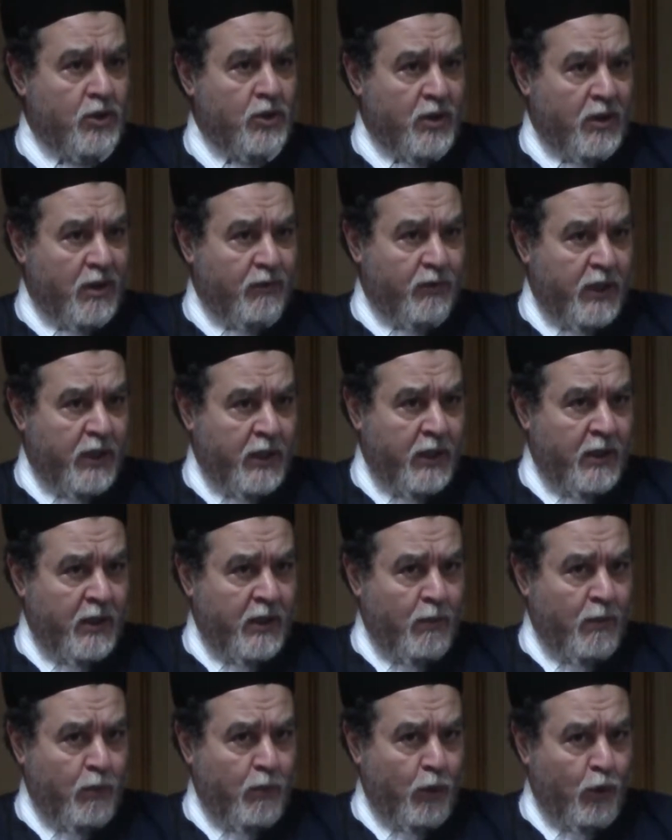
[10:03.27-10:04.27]
is a very
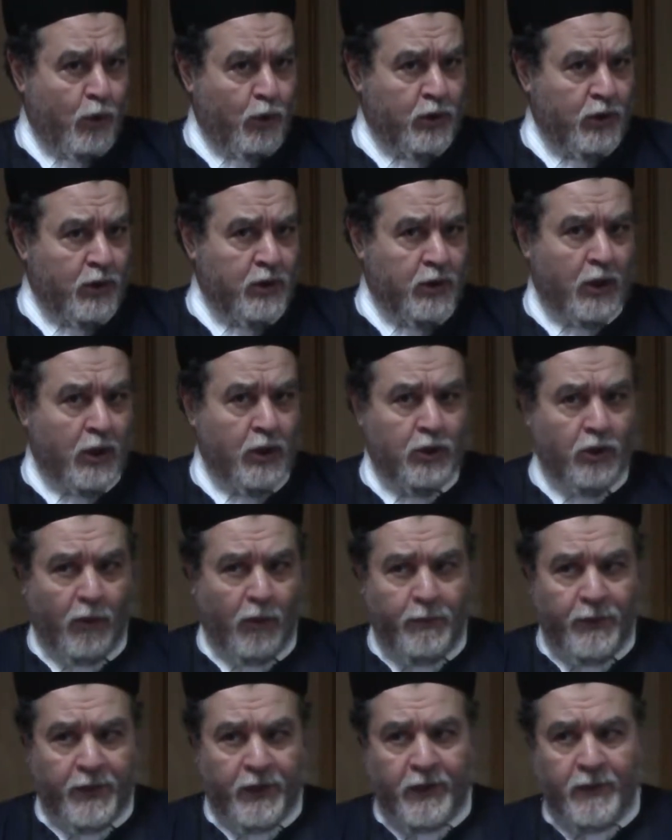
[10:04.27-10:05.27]
important
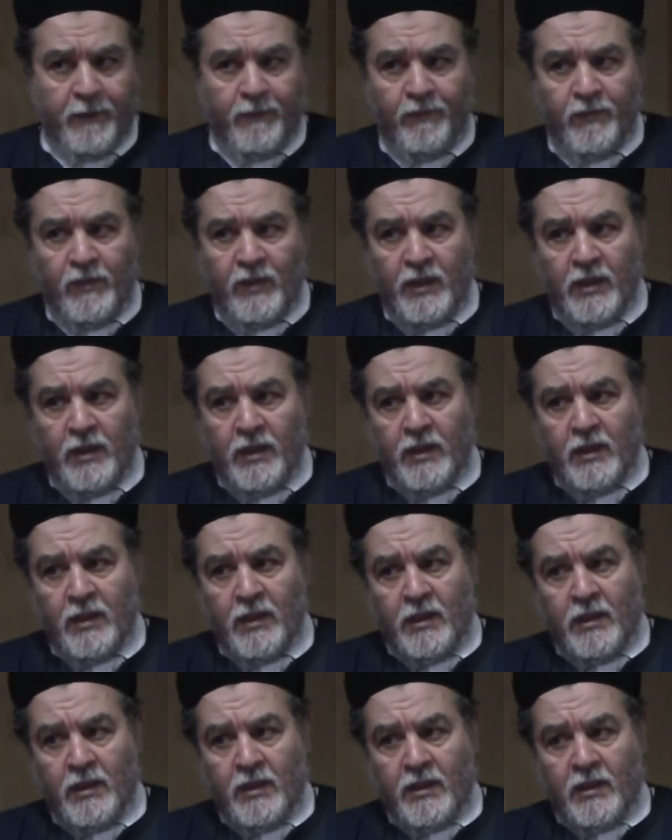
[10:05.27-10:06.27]
topic.
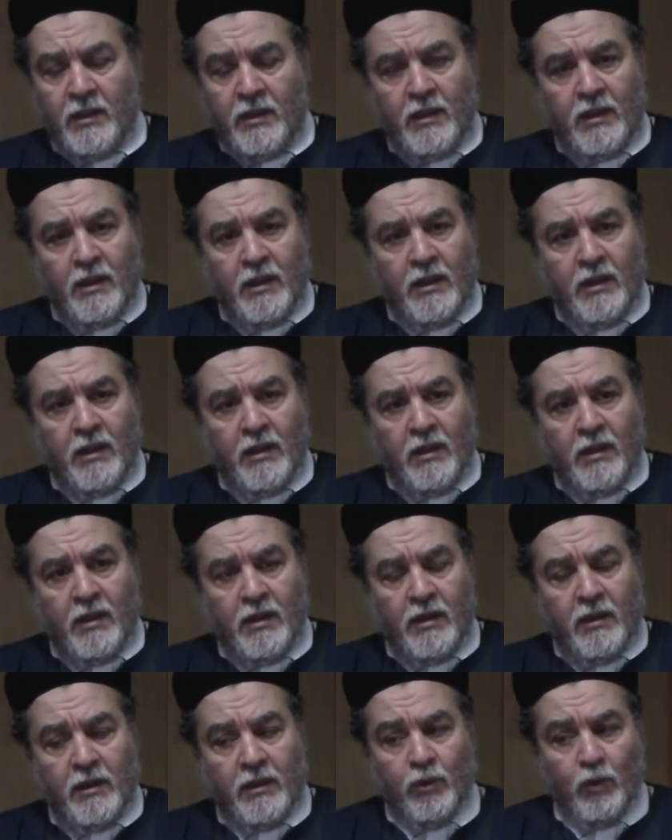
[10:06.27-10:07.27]

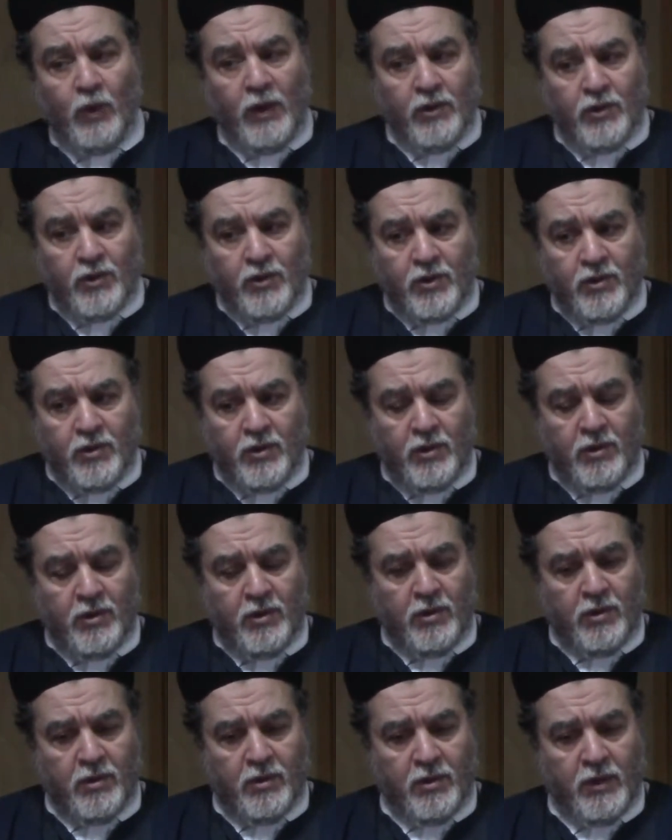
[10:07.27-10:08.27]
It was
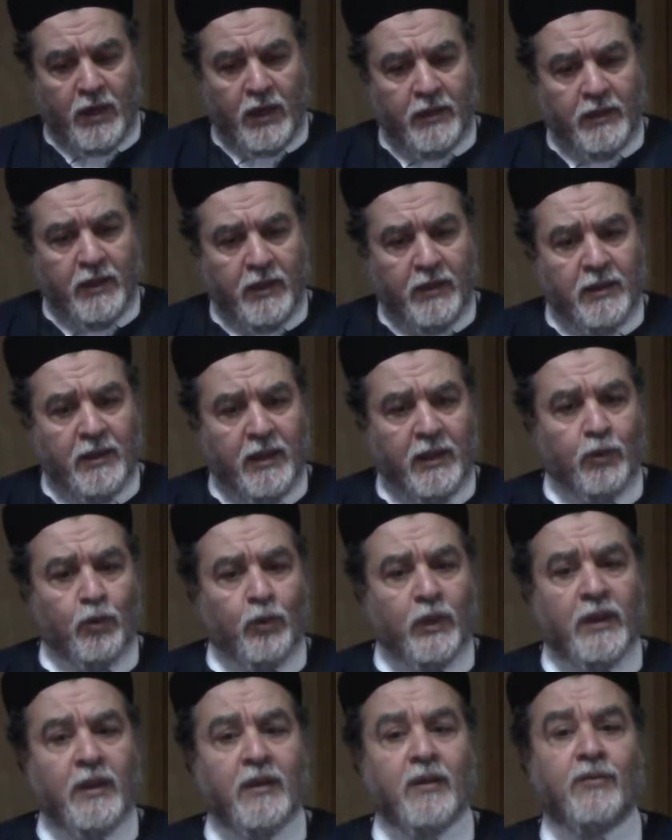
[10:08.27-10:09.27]
stated that
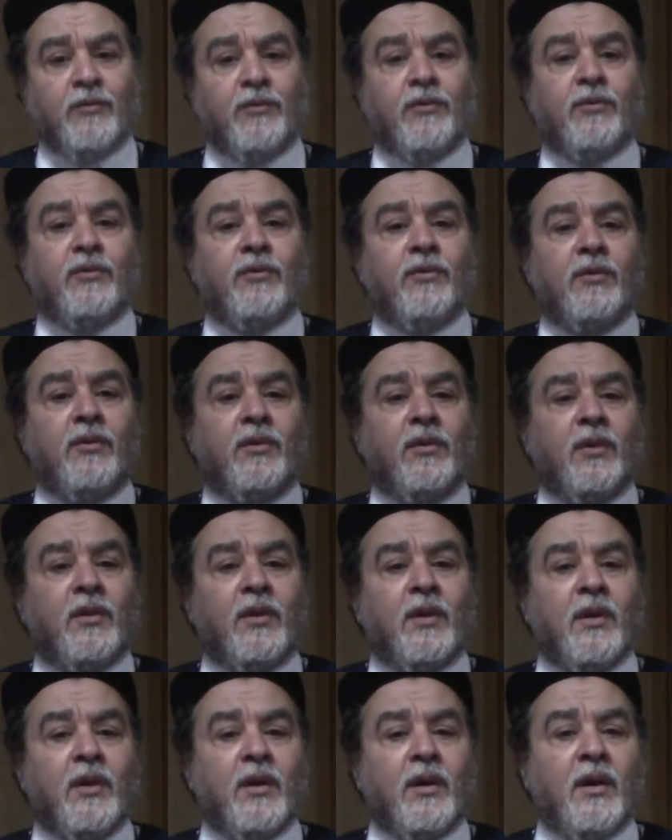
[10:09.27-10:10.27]
we live
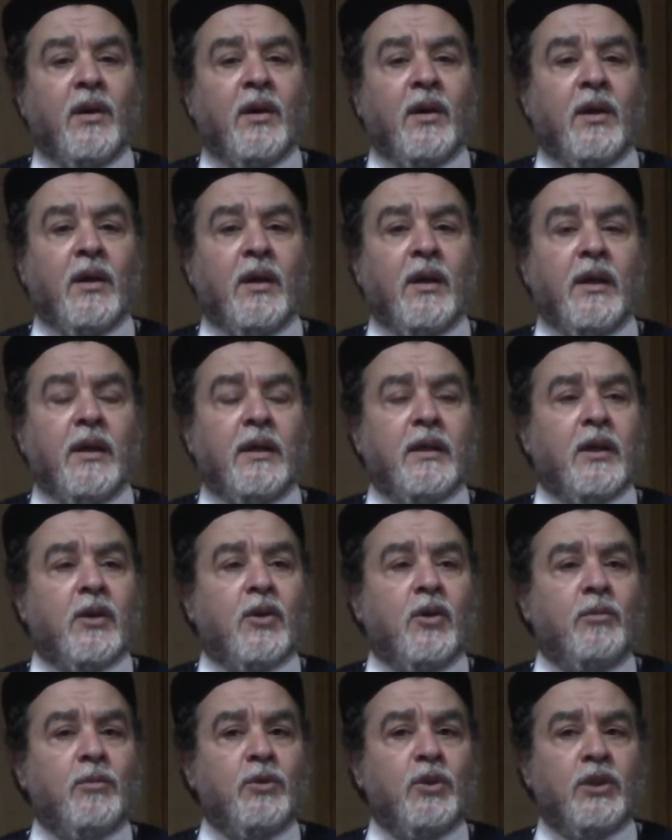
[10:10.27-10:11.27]
in a
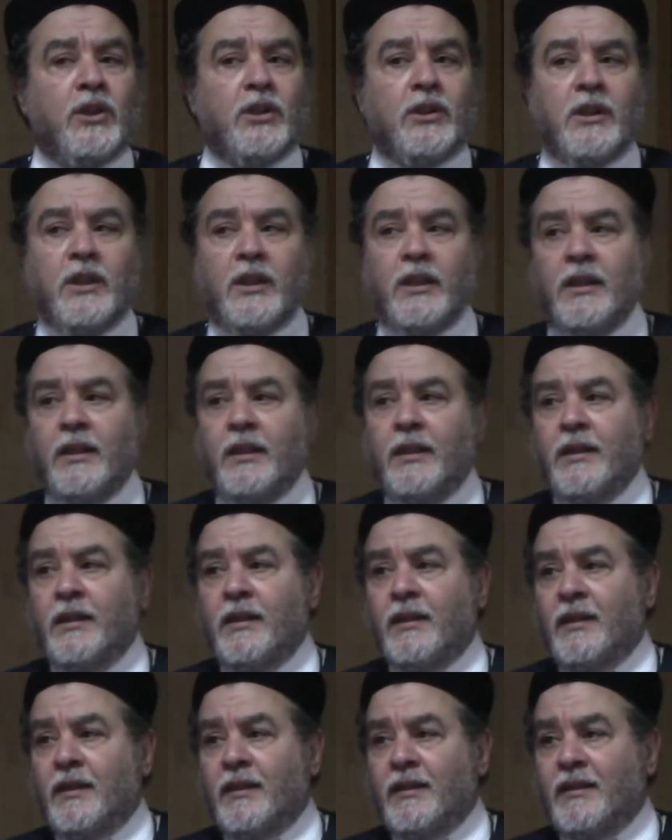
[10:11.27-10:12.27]
community
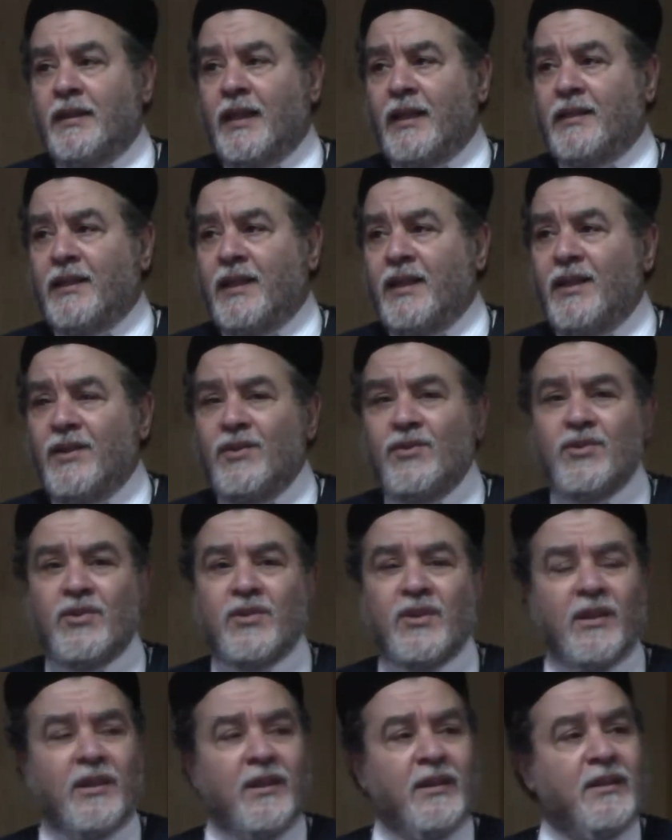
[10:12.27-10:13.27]
that
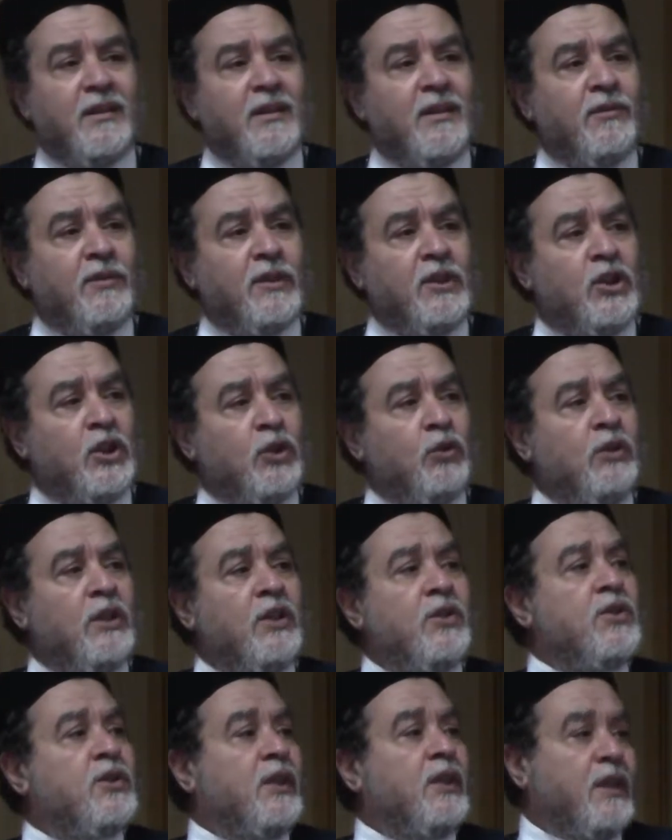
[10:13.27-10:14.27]
is
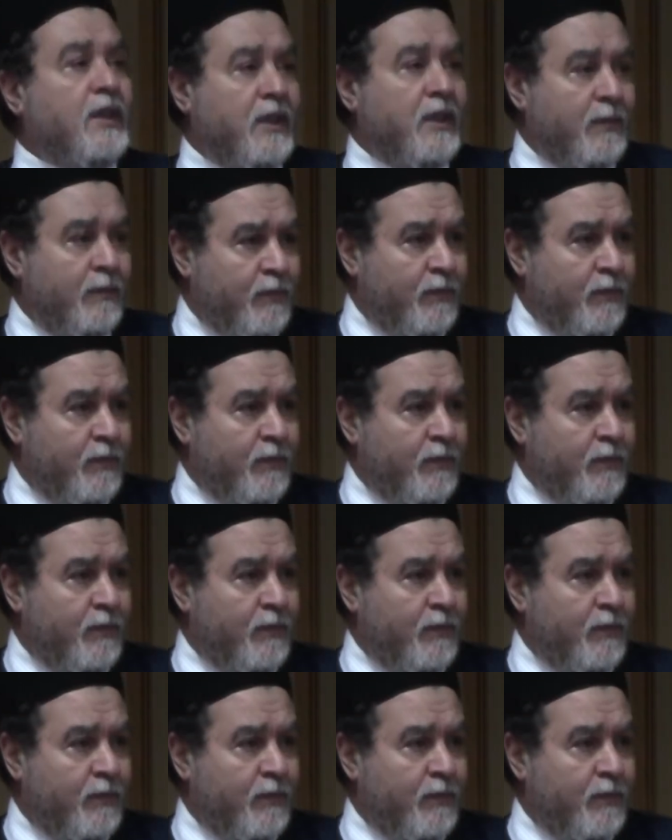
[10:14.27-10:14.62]
individualistic,